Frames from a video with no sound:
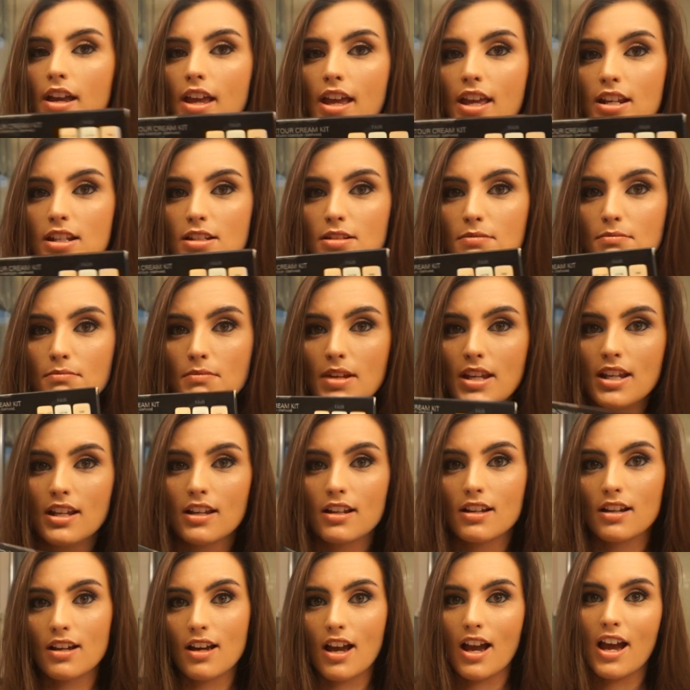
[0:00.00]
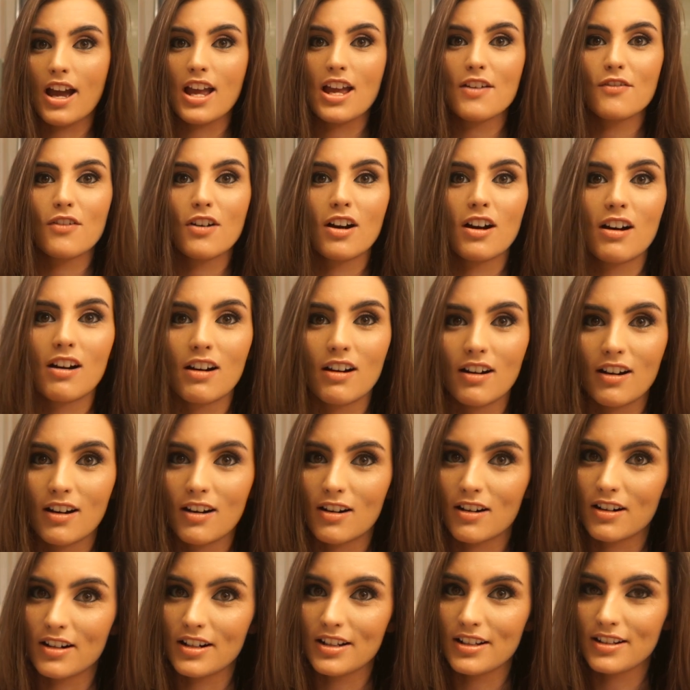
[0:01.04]
and ink. I've
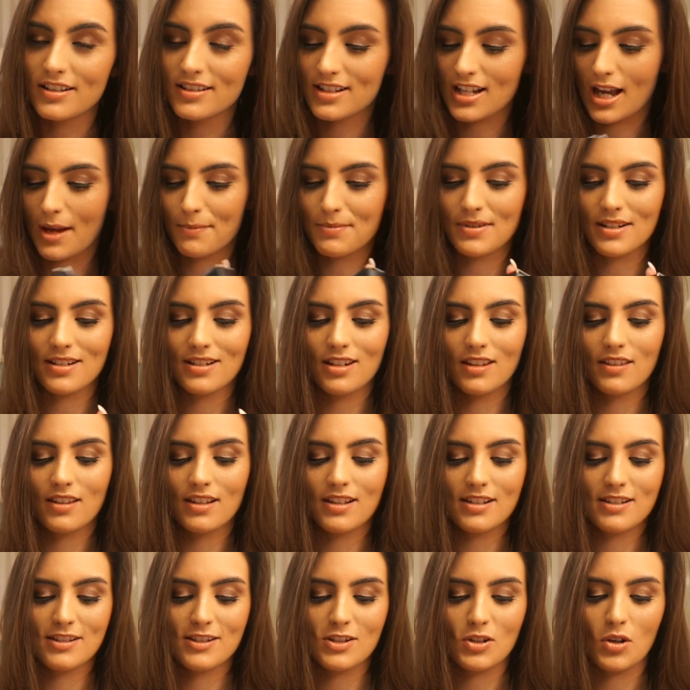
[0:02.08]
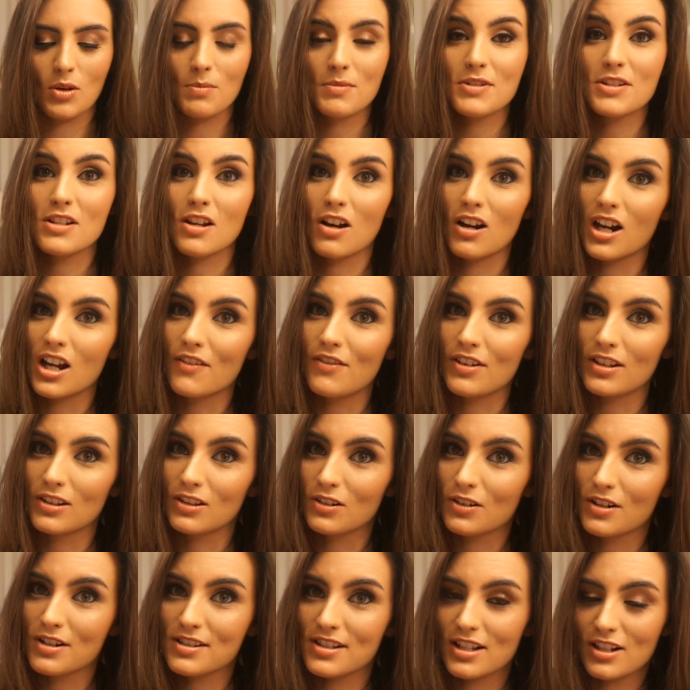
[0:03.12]
already tapped into this, so I'm sorry if it
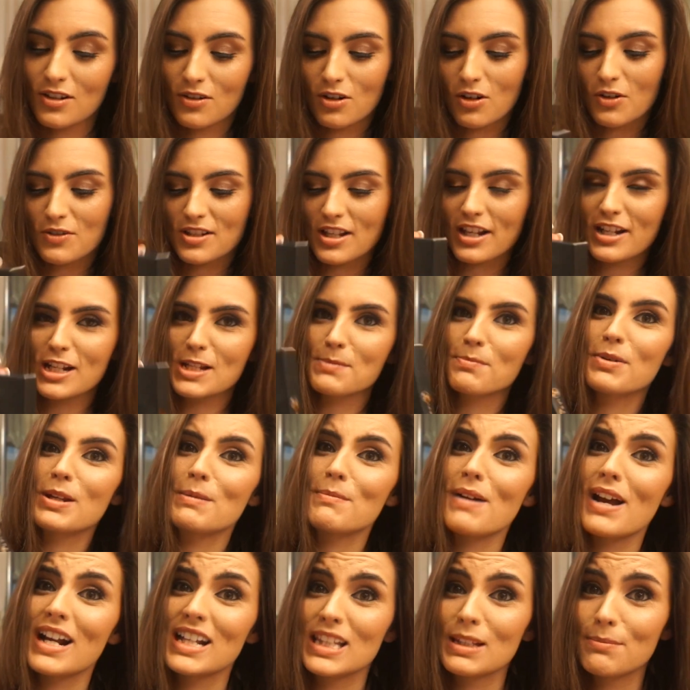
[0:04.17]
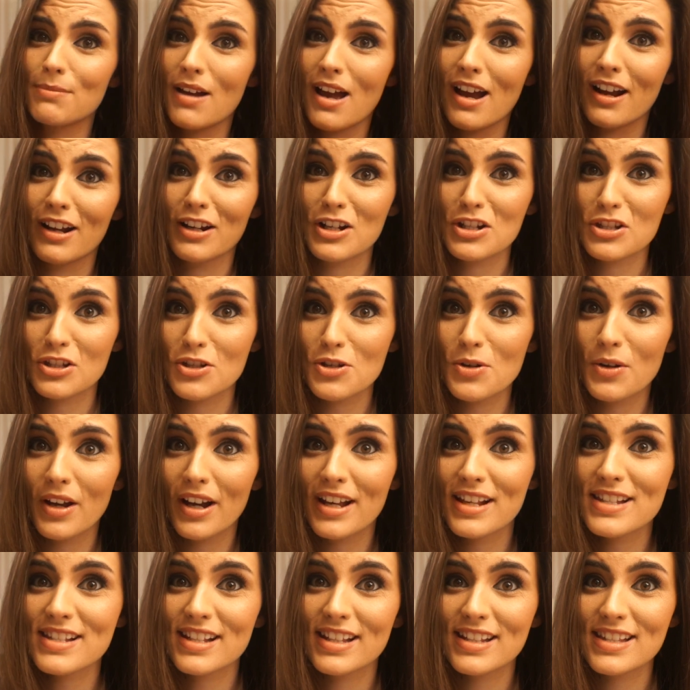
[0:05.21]
looks like gross. I just put it back in the package so you
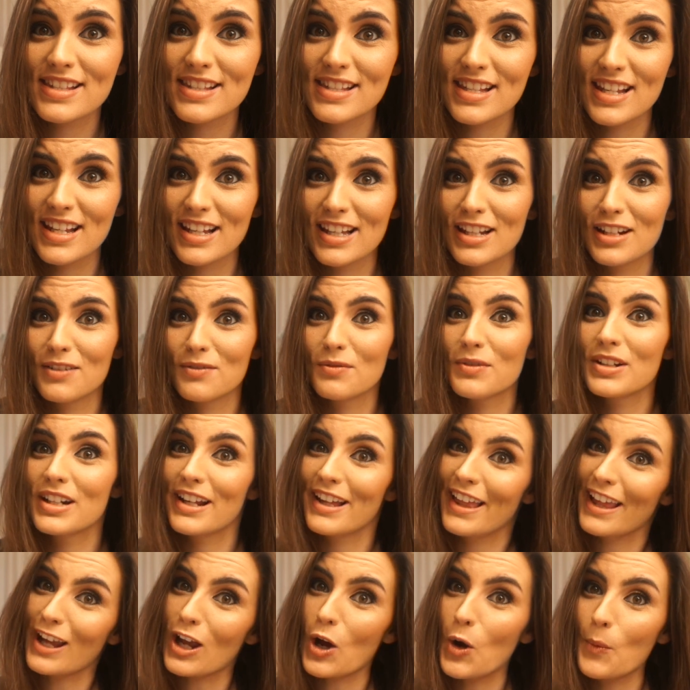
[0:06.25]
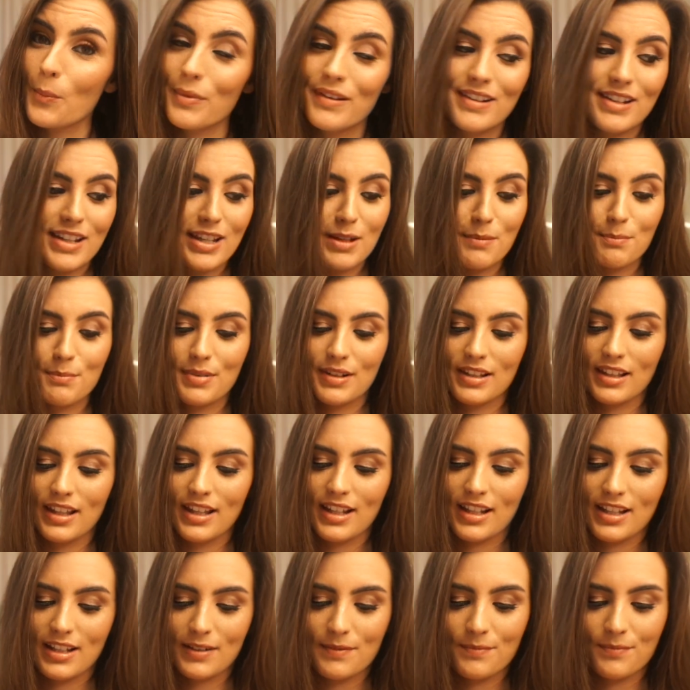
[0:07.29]
guys could see it when I like opened it, but
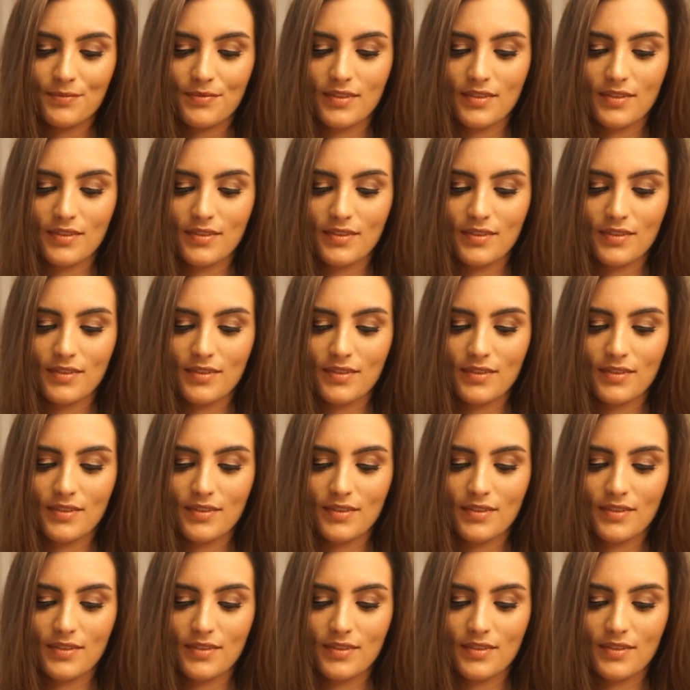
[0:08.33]
like,